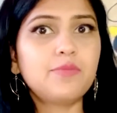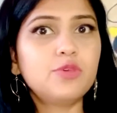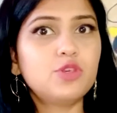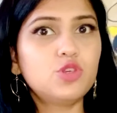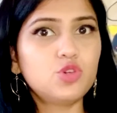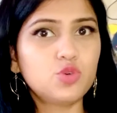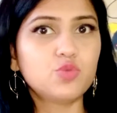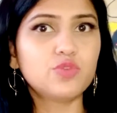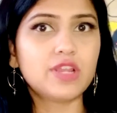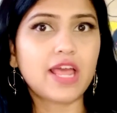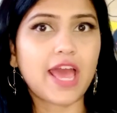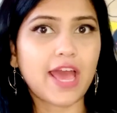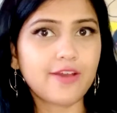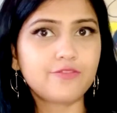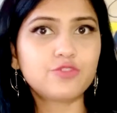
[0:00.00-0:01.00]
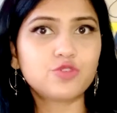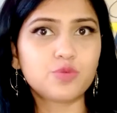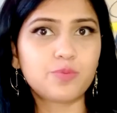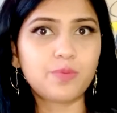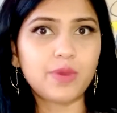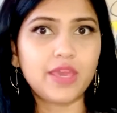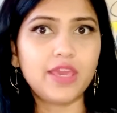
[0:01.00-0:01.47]
you will have to
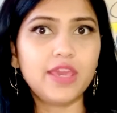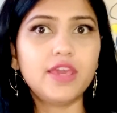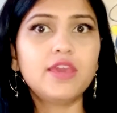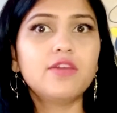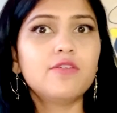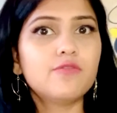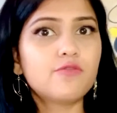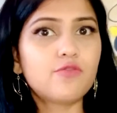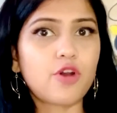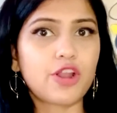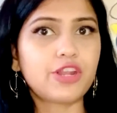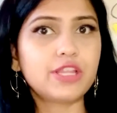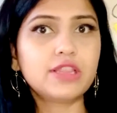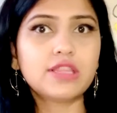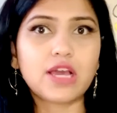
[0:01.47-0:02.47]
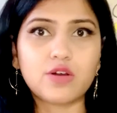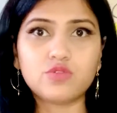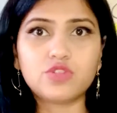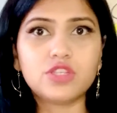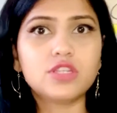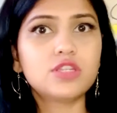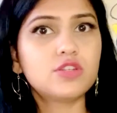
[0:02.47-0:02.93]
pay 14,000
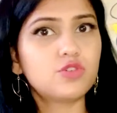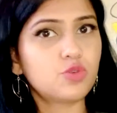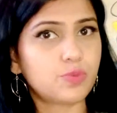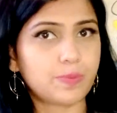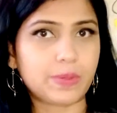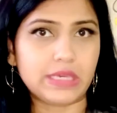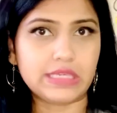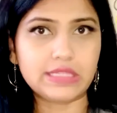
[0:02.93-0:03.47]
rupees.